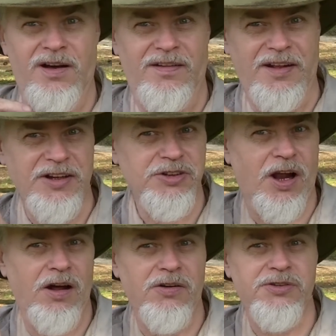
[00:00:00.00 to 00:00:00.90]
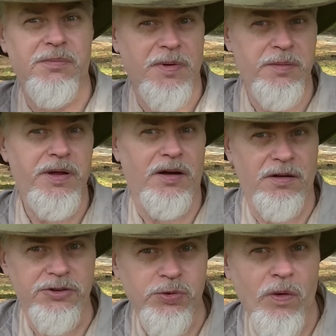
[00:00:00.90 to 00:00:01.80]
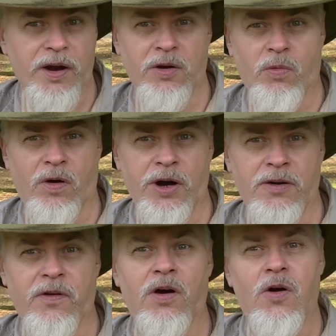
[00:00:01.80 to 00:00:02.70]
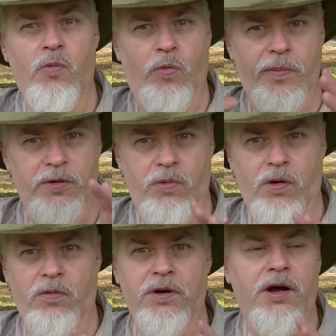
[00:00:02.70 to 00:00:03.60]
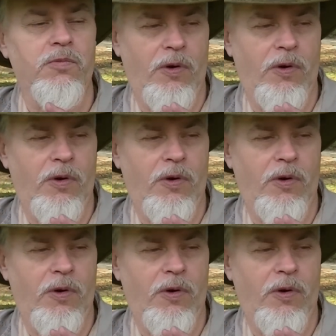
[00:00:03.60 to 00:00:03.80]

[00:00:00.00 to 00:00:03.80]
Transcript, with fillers: These clothes that may be a little sweaty or whatever will be rolled up,